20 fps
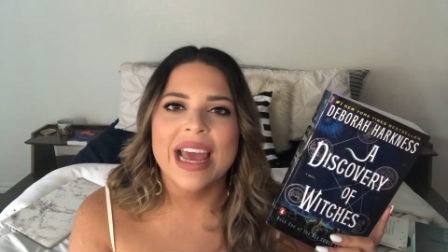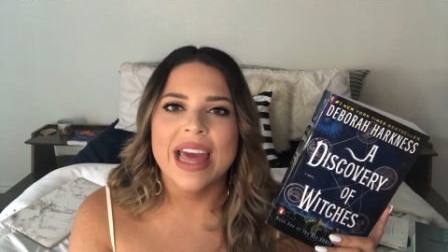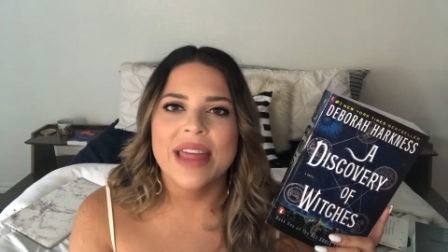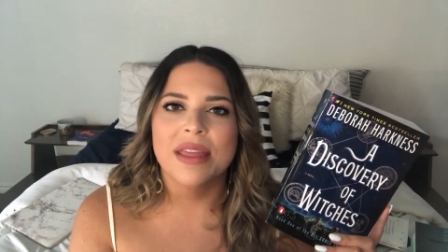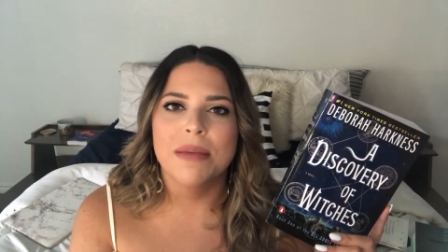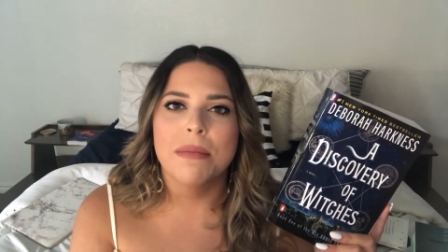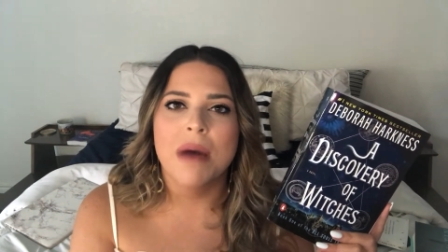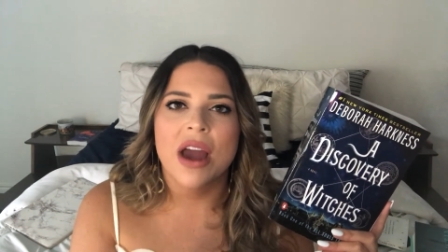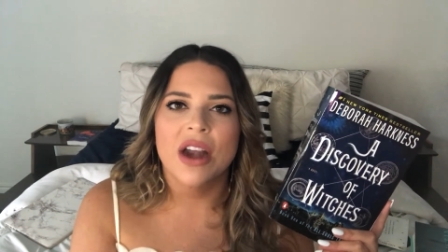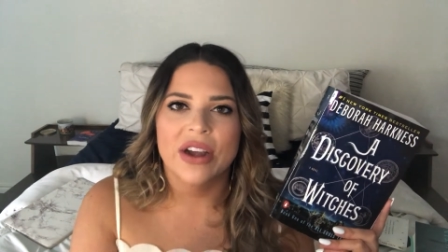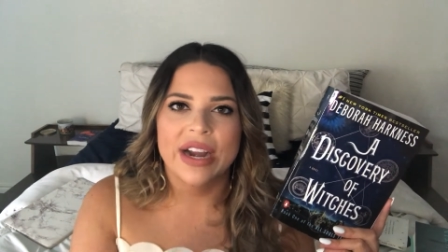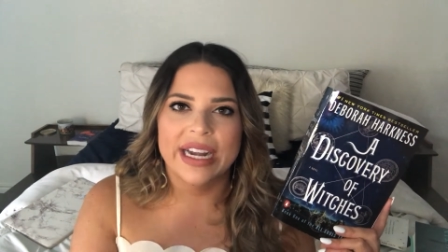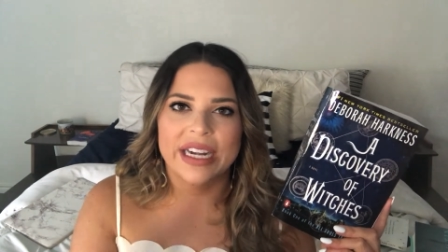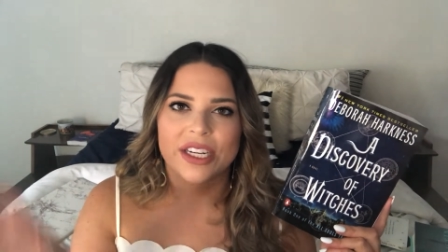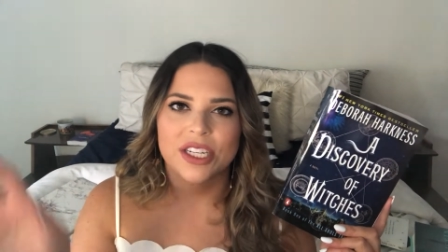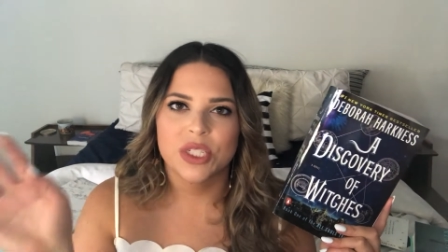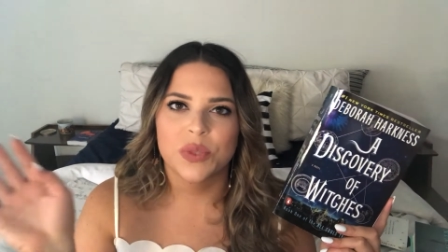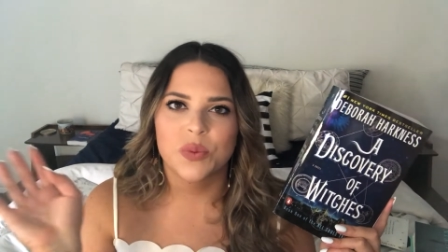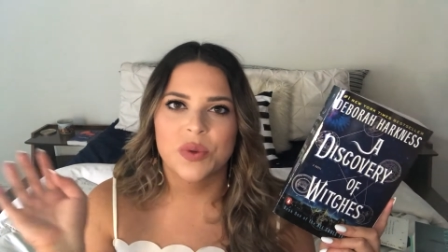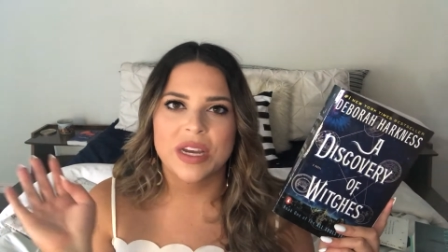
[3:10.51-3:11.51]
and the
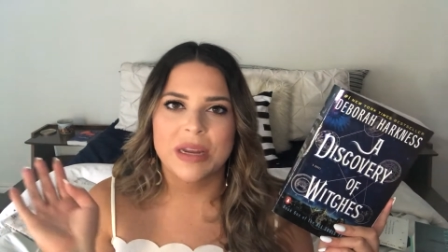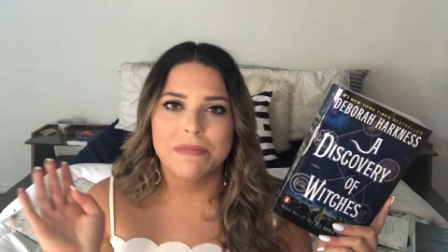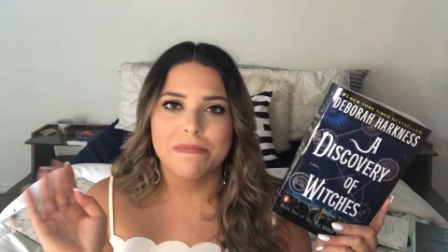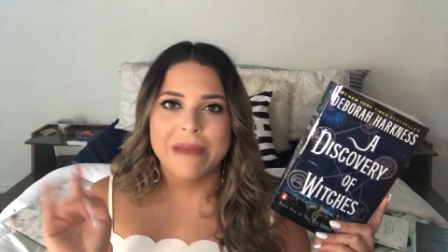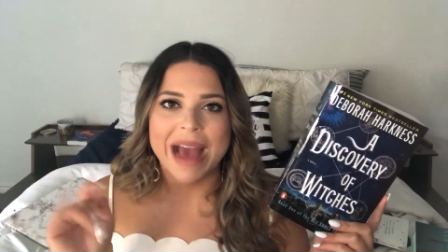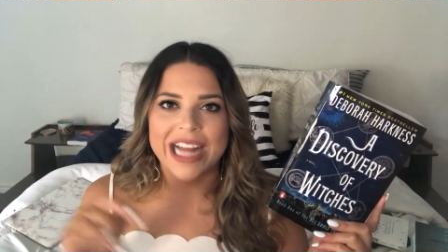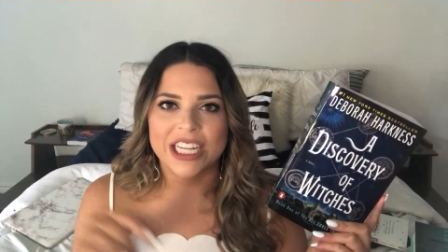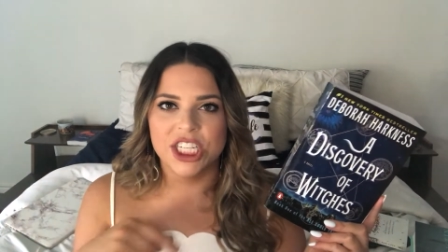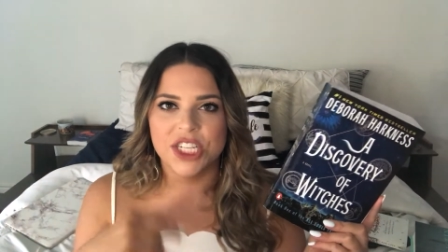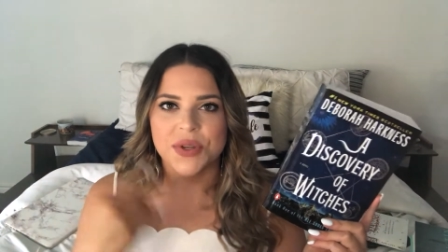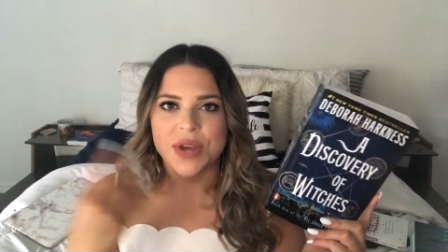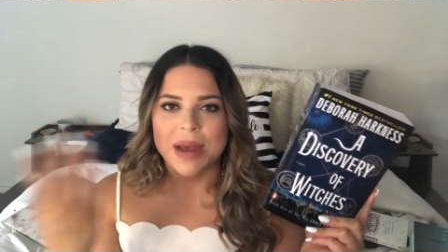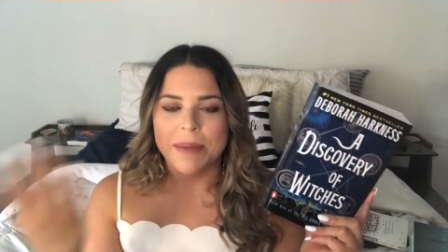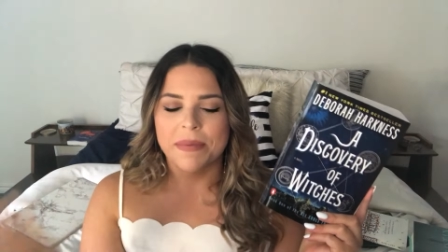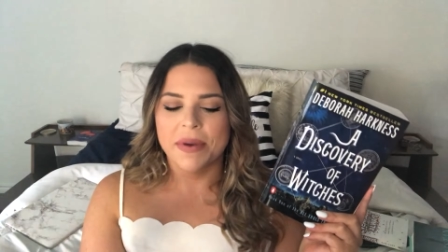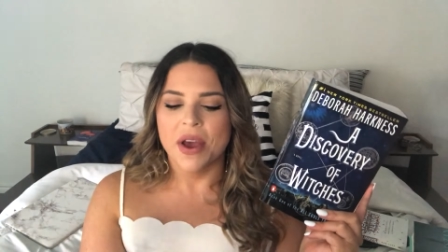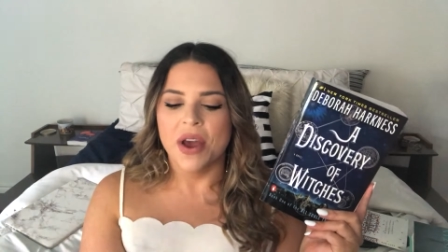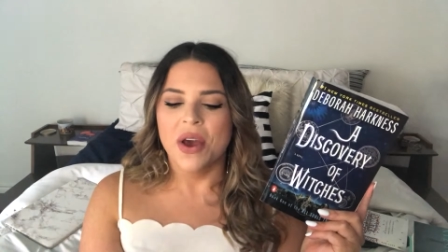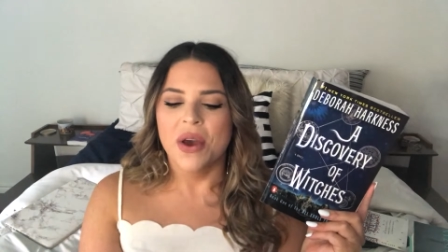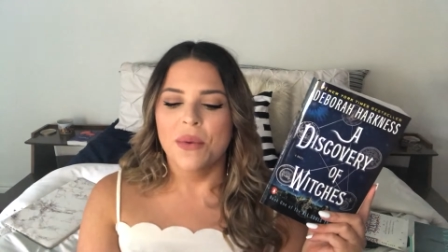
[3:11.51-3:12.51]
moderators would match you
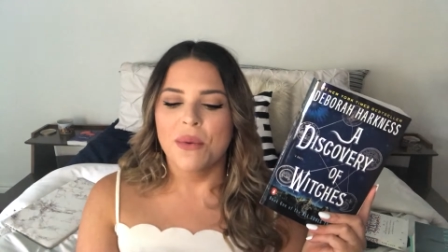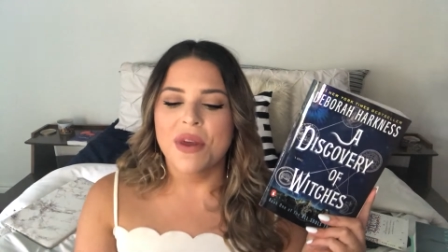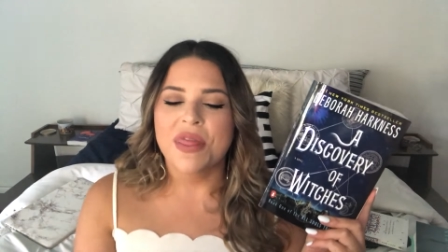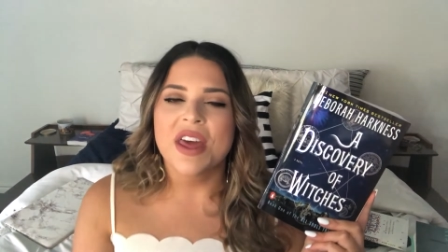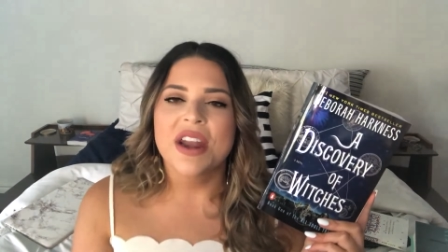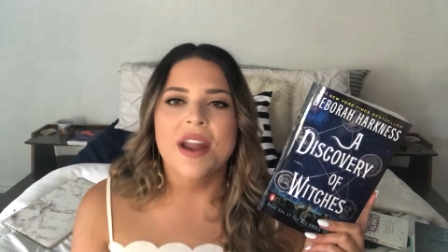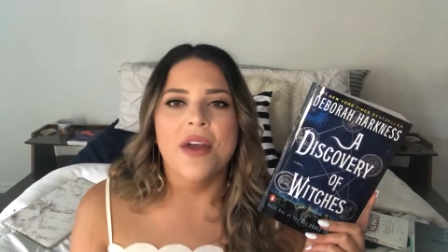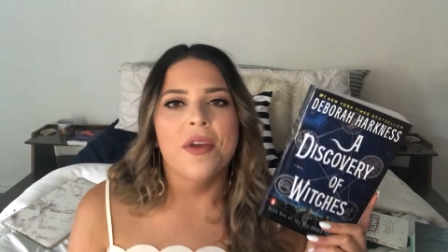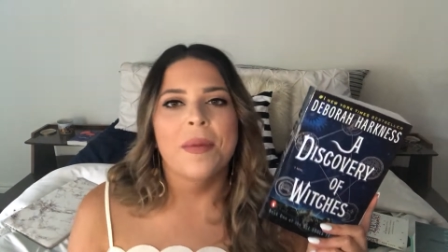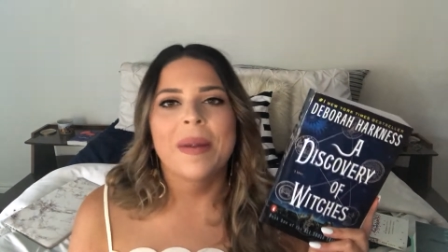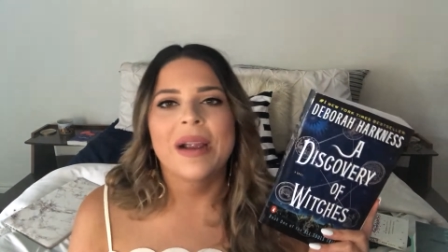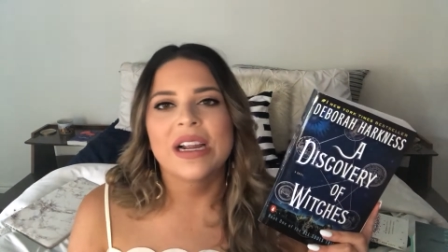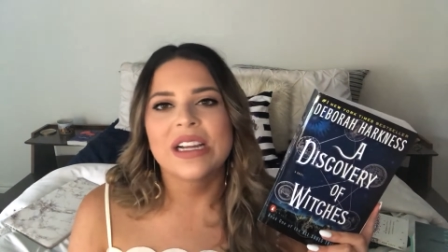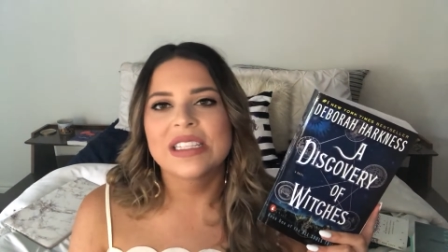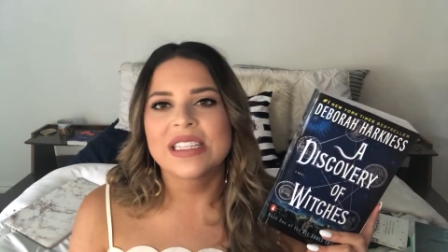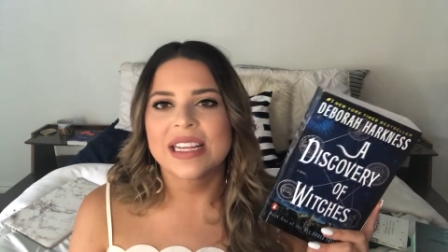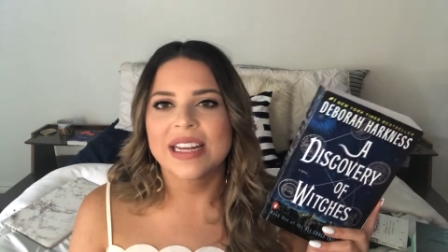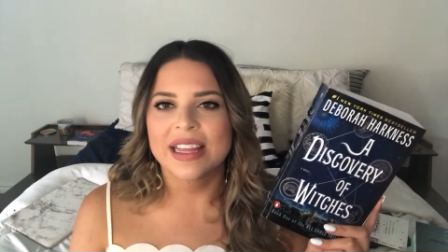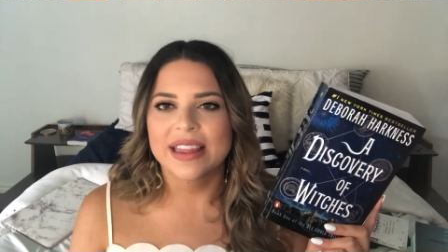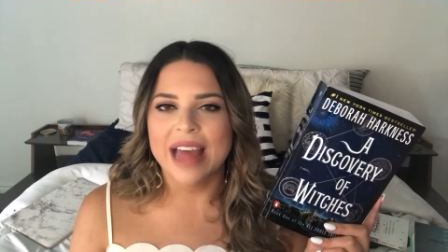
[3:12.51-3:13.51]
up with another
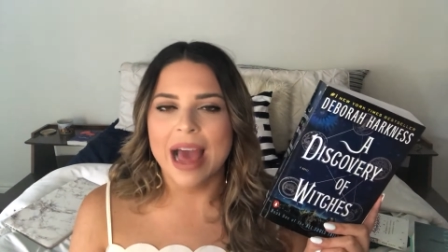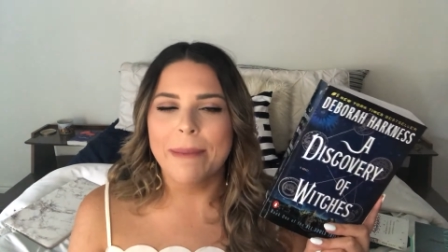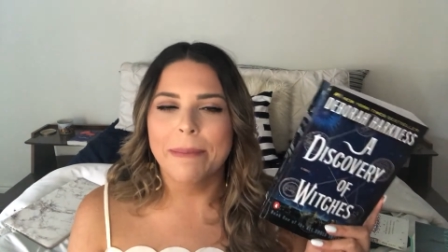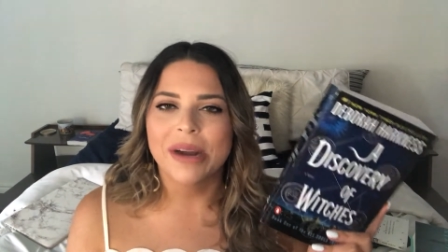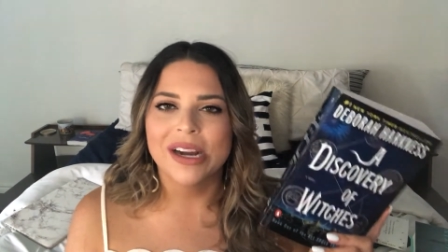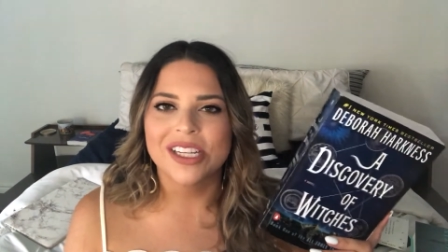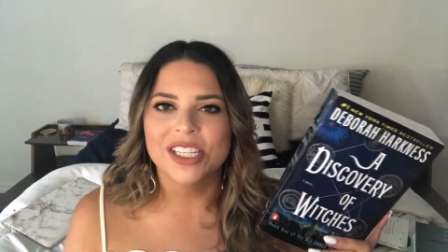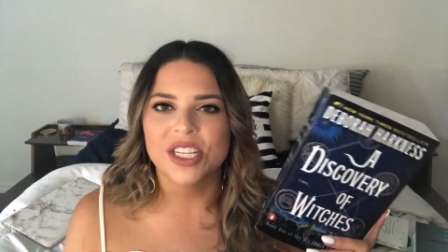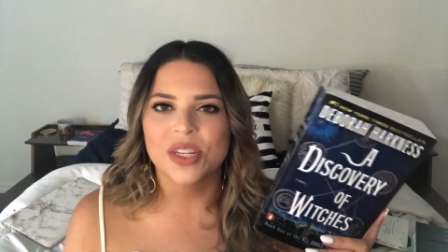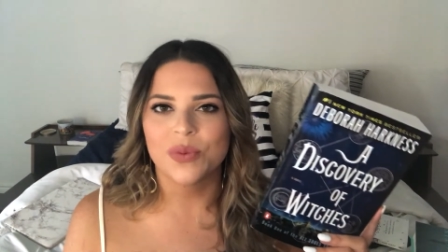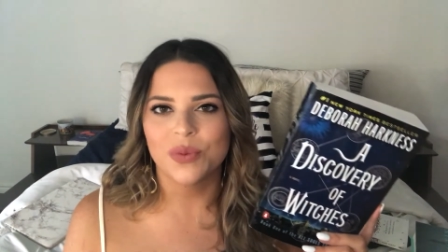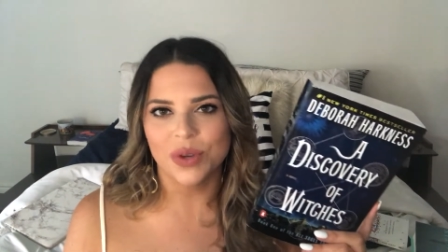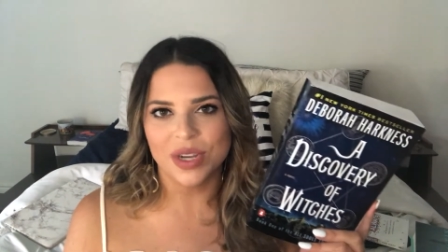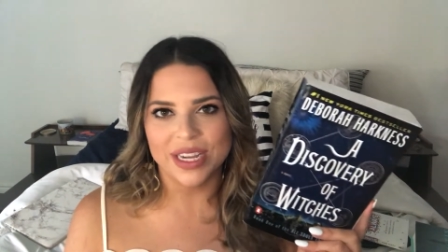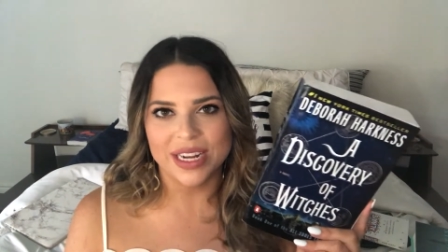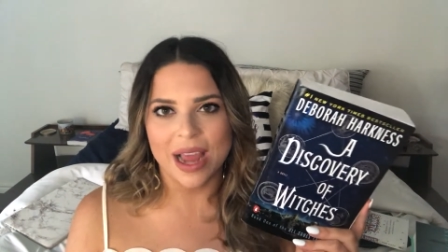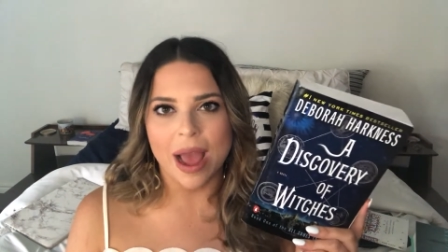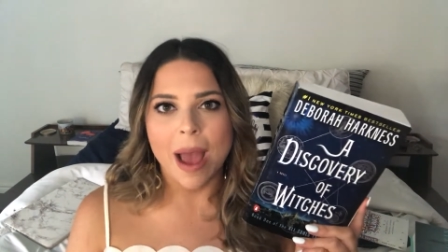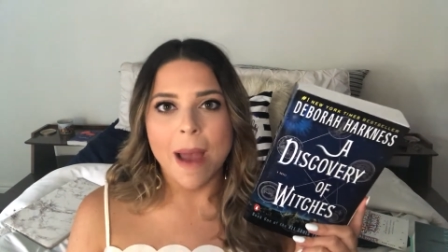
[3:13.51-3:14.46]
person, and that person would